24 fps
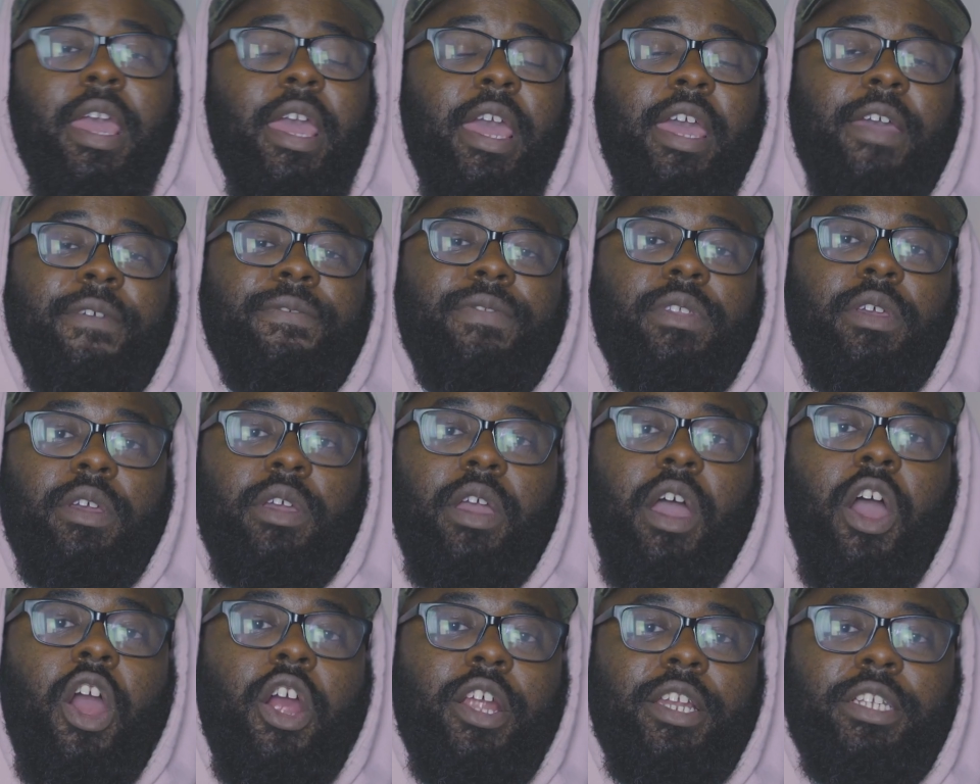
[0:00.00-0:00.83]
If the
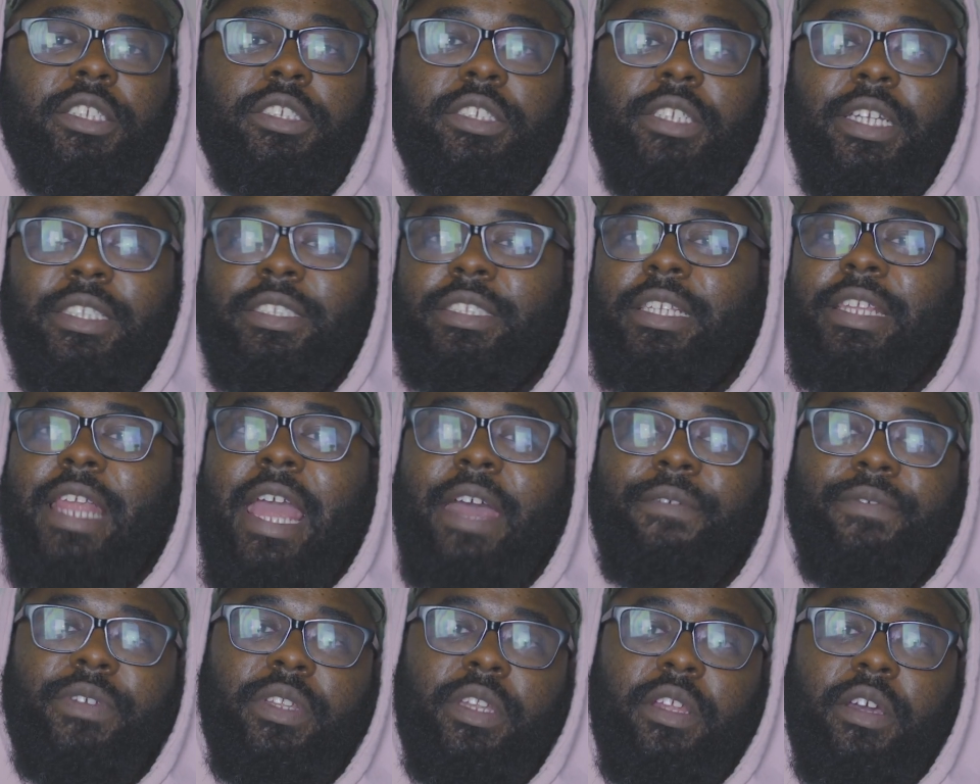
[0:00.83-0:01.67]
artist doesn't
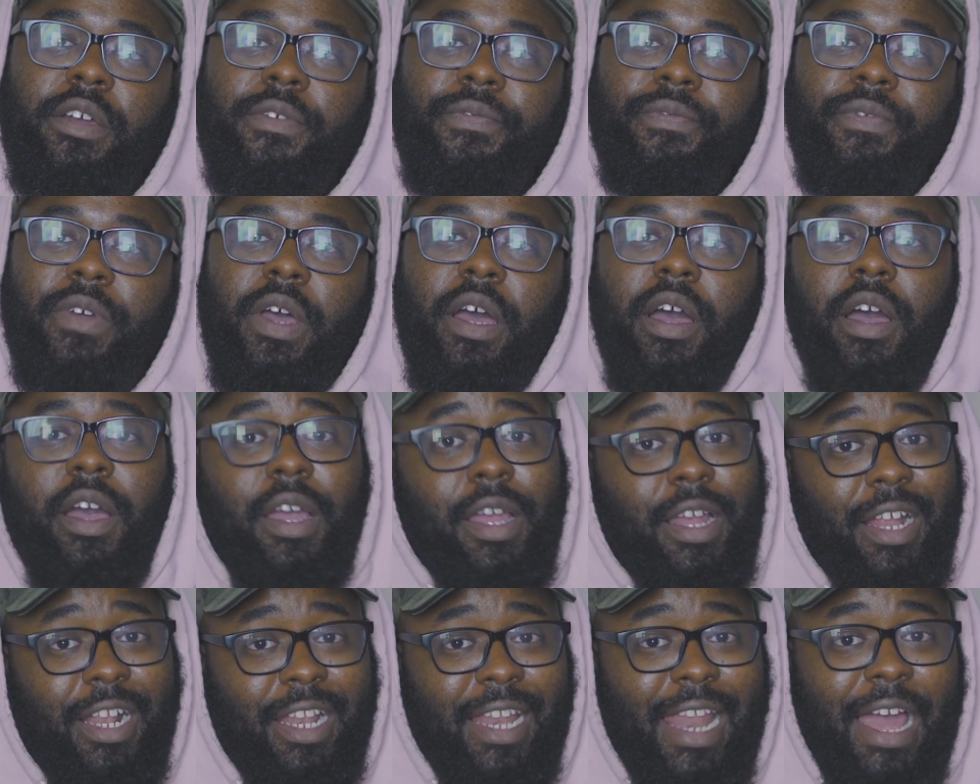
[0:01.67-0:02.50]
have enough
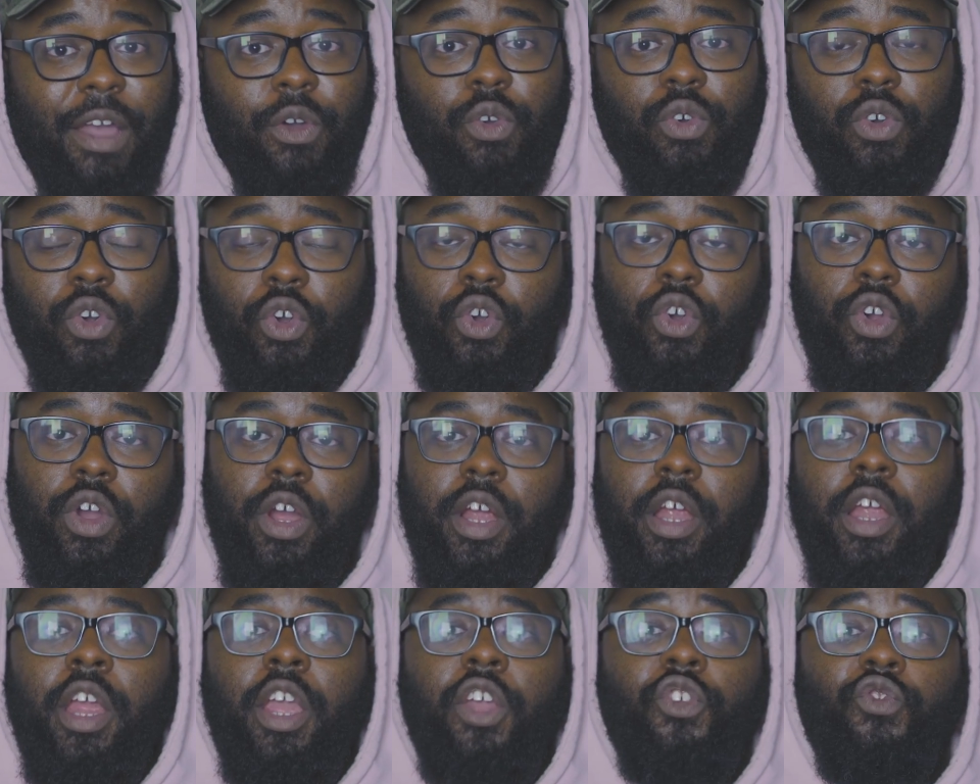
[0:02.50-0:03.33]
clout
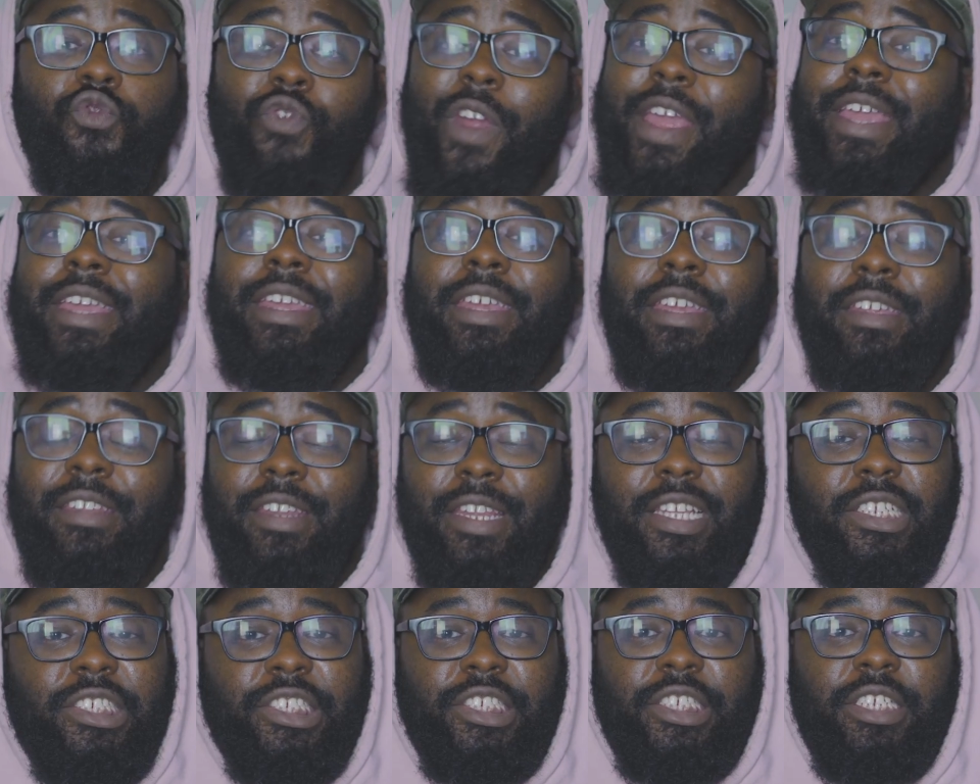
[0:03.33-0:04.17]
or
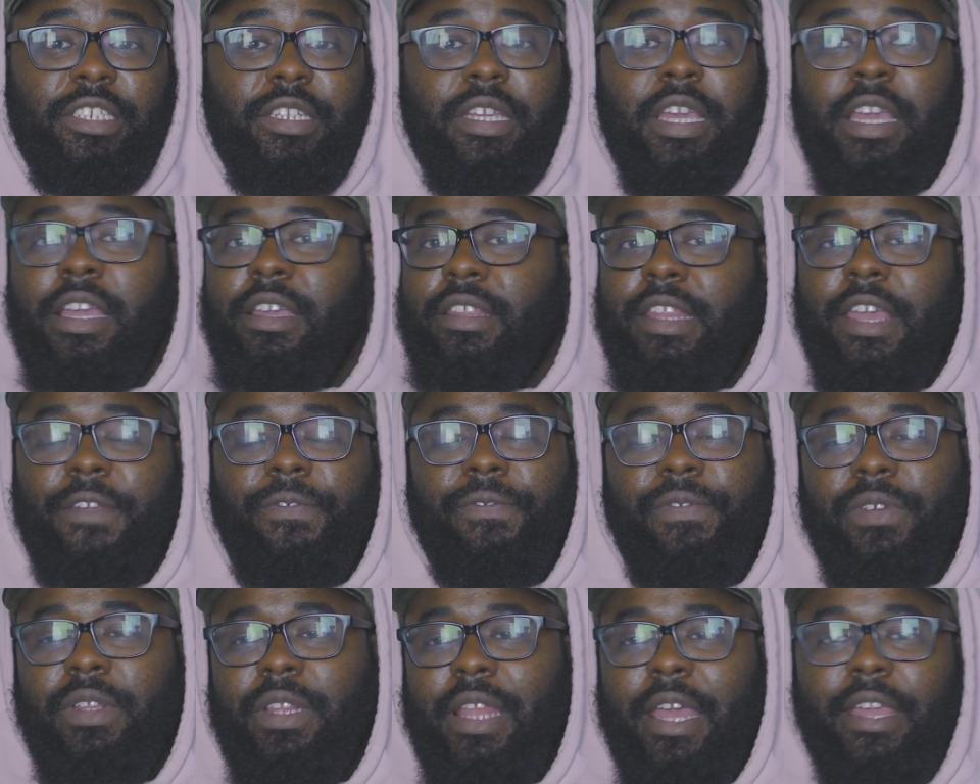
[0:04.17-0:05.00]
recognition, they
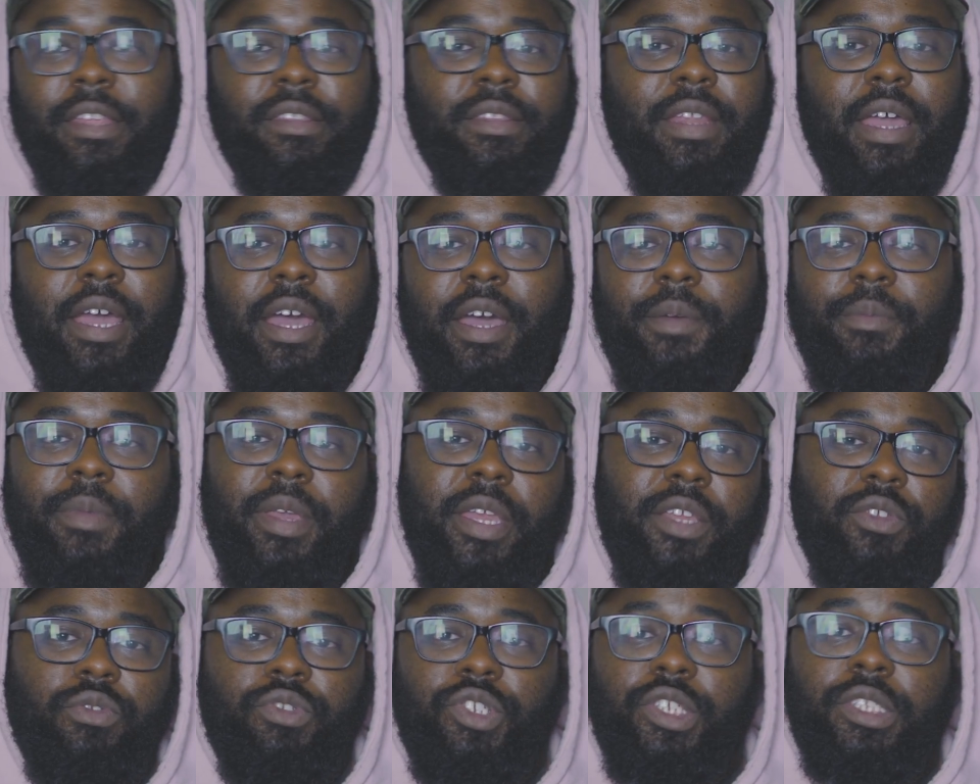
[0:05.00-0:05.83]
feel like, nah,
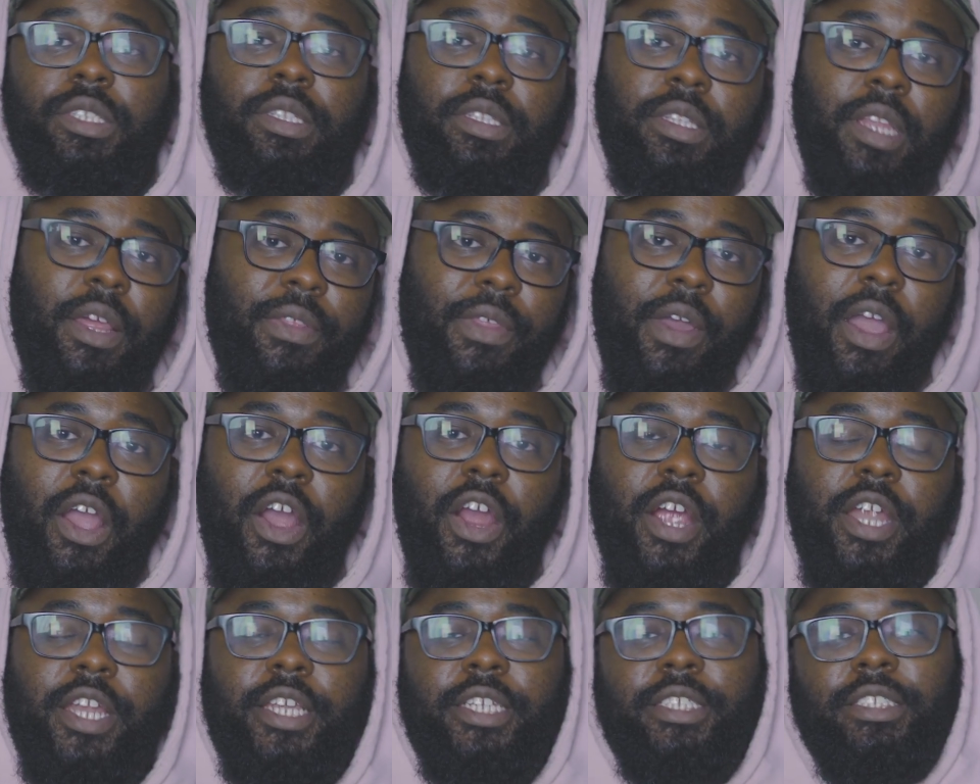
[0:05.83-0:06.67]
man, you're just another
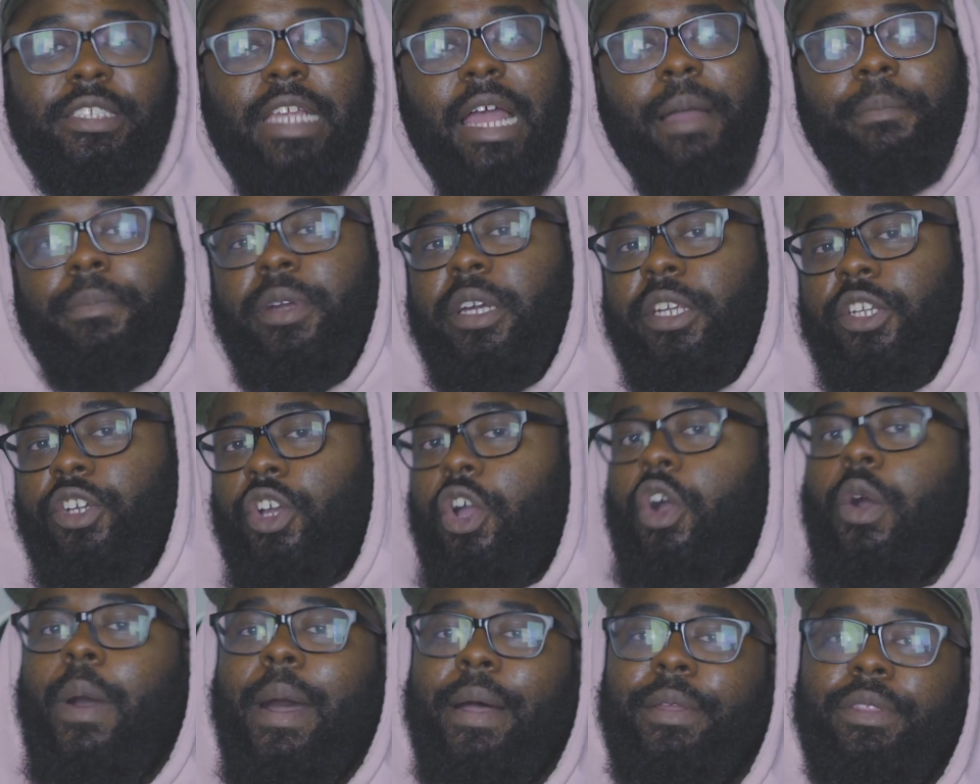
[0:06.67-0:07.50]
artist. I'm gonna
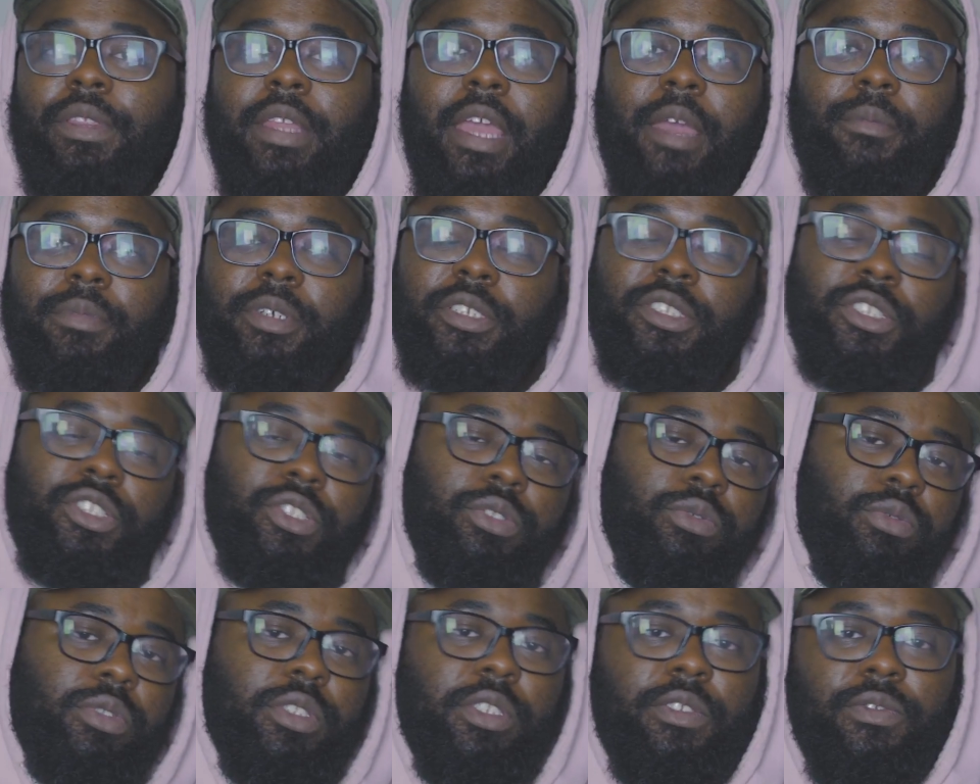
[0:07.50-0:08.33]
go out there, I'm gonna
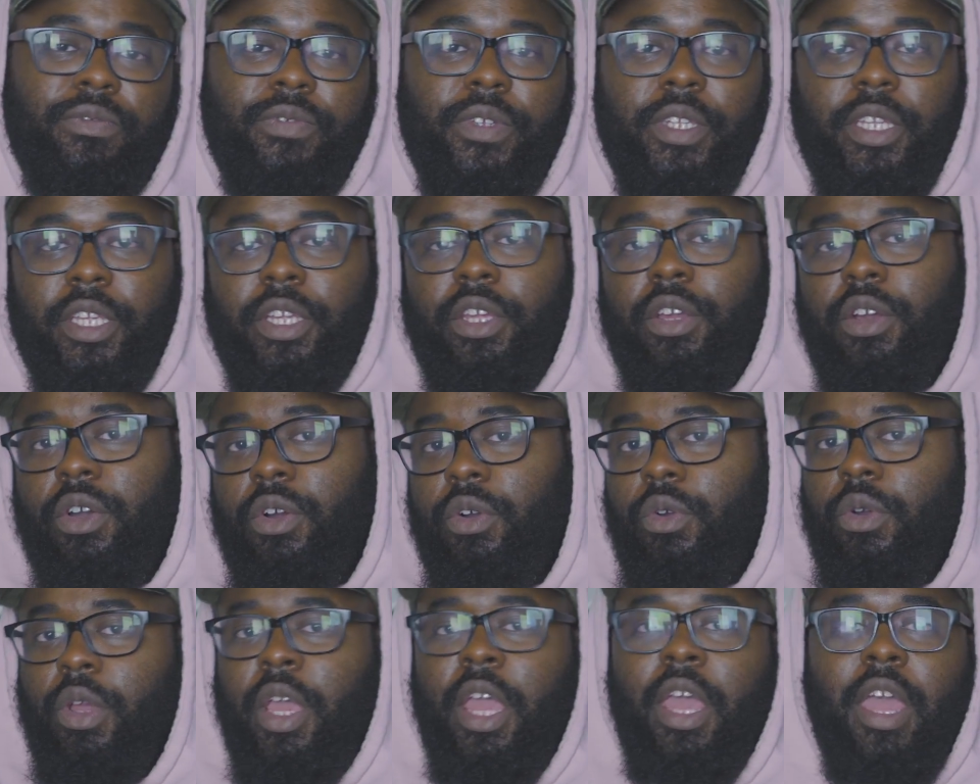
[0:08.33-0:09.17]
shoot this
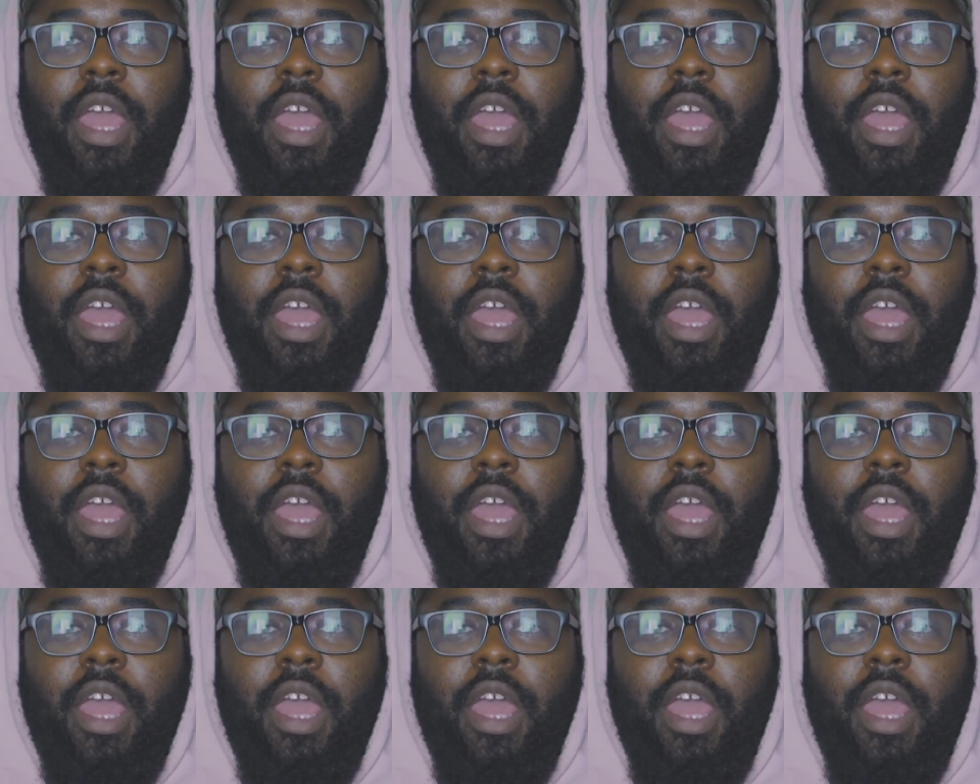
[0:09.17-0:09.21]
video.